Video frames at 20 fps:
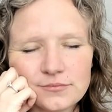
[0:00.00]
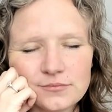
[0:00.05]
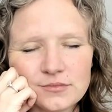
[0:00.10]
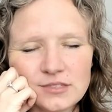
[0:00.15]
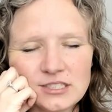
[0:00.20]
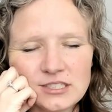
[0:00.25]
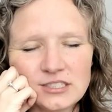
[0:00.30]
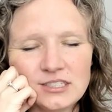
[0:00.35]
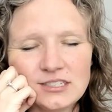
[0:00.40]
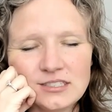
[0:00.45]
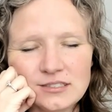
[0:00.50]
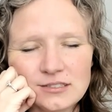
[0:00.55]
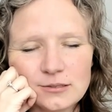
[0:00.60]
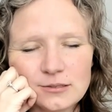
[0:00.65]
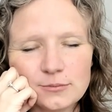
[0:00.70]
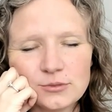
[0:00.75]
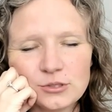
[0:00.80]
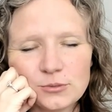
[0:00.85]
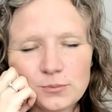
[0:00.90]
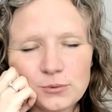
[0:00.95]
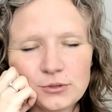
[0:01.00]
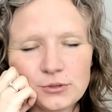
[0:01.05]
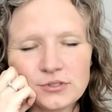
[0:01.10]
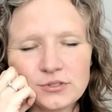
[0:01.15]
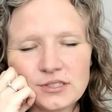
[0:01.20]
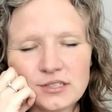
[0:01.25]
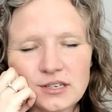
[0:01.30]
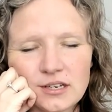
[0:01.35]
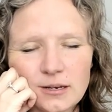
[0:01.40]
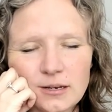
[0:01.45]
It needs some
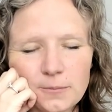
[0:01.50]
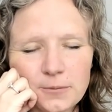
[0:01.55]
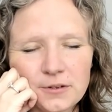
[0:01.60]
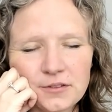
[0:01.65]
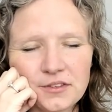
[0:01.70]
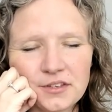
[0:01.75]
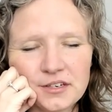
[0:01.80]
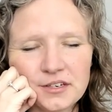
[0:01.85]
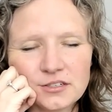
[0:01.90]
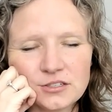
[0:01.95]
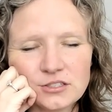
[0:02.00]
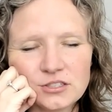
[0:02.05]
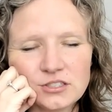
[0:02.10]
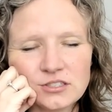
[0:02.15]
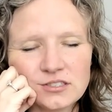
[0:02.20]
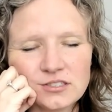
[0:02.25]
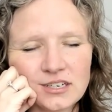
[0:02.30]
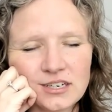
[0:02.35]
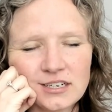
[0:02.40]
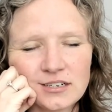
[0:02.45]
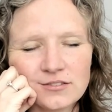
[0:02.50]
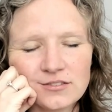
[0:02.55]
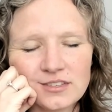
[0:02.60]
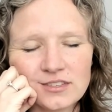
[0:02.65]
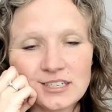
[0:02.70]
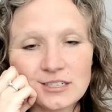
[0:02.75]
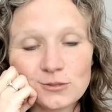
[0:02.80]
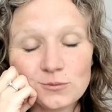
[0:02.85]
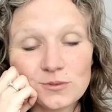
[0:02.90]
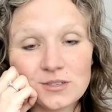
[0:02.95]
sprucing up on the energy side of
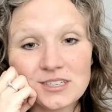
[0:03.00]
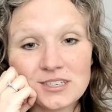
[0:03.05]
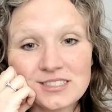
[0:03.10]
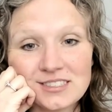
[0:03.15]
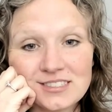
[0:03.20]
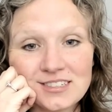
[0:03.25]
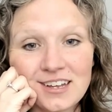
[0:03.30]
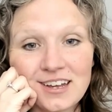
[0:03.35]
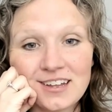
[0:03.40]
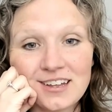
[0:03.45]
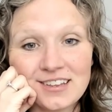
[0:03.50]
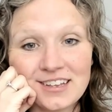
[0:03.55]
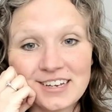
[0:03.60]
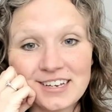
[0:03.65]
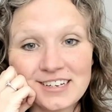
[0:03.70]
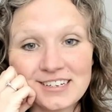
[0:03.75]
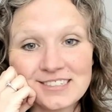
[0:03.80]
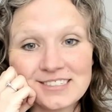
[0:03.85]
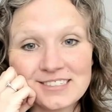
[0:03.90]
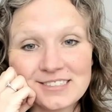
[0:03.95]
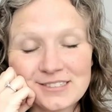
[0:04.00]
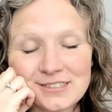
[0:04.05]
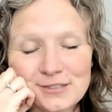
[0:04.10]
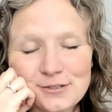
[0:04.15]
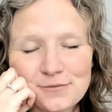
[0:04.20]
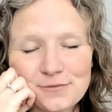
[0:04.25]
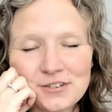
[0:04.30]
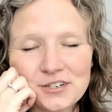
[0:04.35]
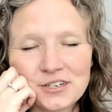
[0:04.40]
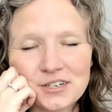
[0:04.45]
things, but it's not like a
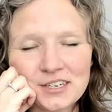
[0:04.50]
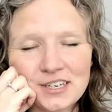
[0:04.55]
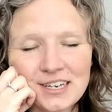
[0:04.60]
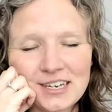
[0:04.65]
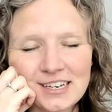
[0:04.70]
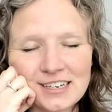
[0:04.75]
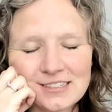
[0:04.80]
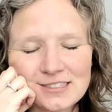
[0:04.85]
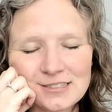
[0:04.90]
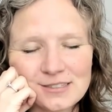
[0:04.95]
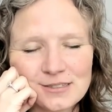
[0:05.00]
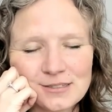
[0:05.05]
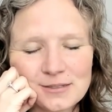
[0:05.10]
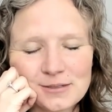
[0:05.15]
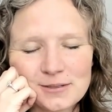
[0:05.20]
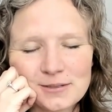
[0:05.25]
severe case.